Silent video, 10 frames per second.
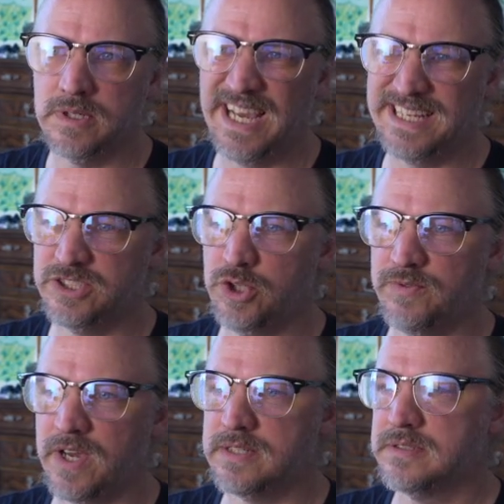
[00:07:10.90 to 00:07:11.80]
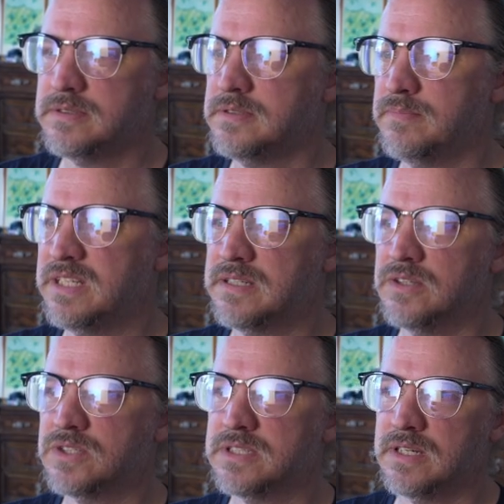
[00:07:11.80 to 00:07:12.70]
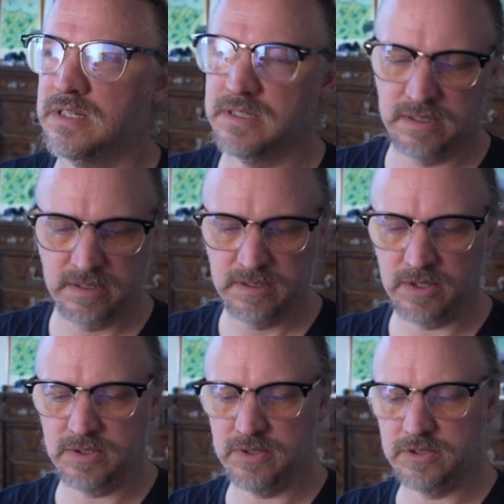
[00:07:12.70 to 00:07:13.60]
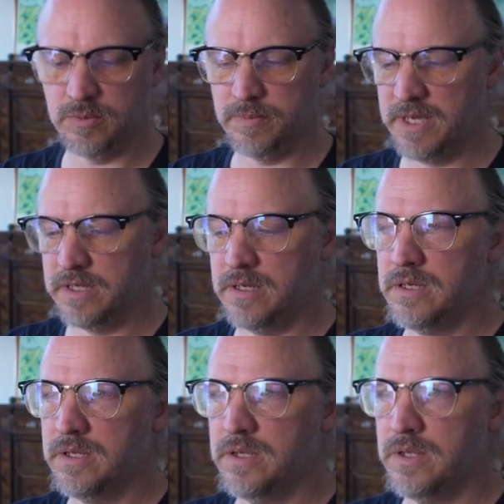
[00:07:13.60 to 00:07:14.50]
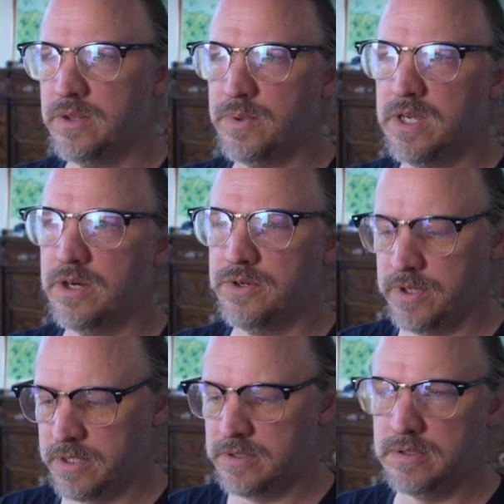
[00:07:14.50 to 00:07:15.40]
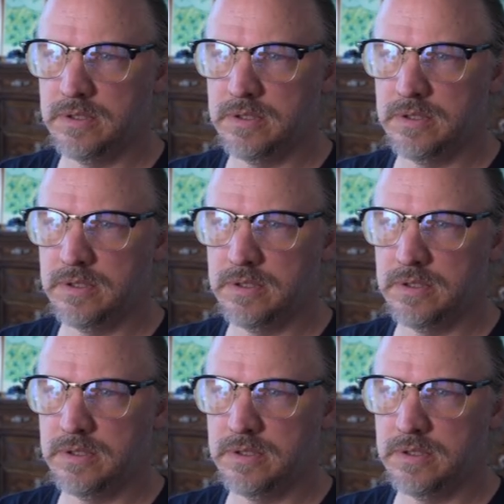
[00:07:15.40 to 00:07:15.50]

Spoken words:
That's too fast. Makes it look like a cartoon, so we'll make it 300.